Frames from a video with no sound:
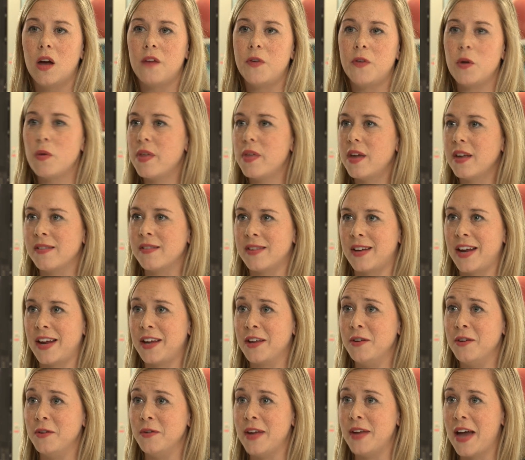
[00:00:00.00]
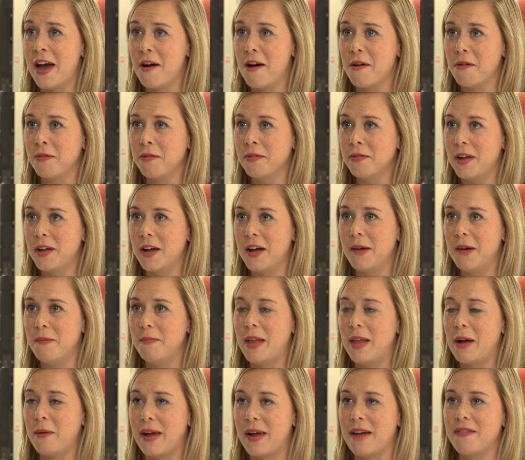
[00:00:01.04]
A few things that I can do now
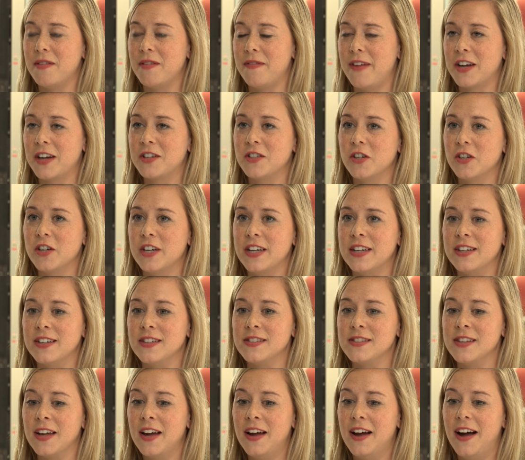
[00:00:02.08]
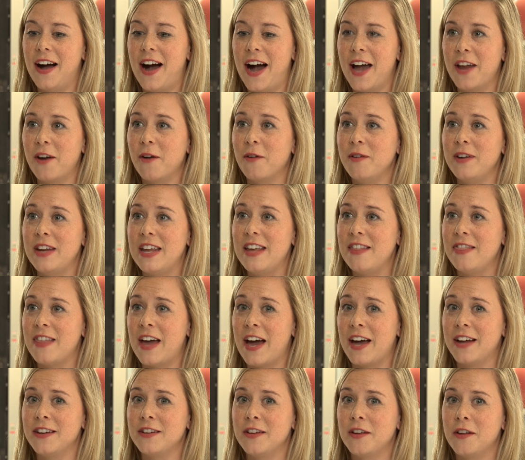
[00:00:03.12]
that we have the Vector is I don't need
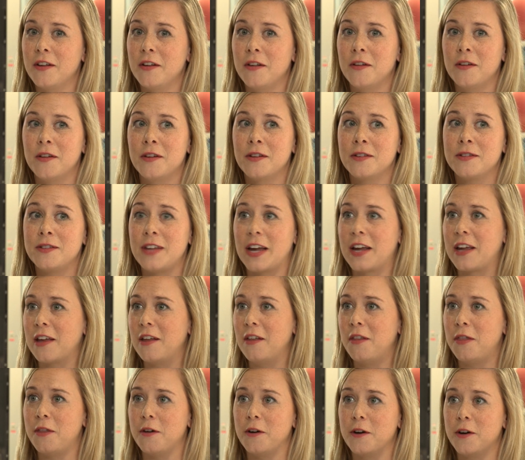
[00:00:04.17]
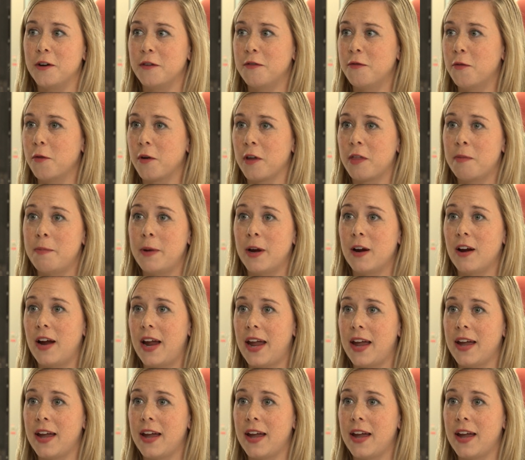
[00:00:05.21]
that second, third, or fourth pair of